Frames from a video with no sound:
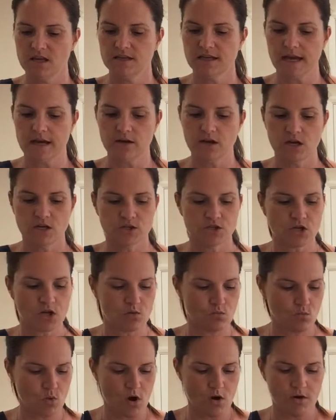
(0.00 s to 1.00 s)
Now,
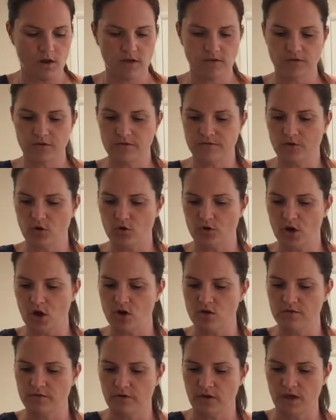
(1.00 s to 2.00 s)
don't worry if you've gone
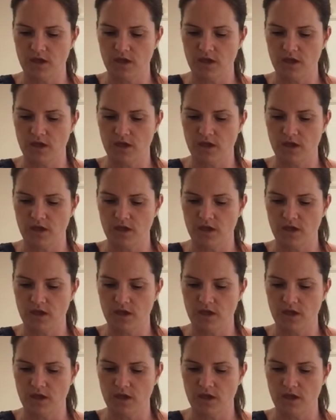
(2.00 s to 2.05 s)
over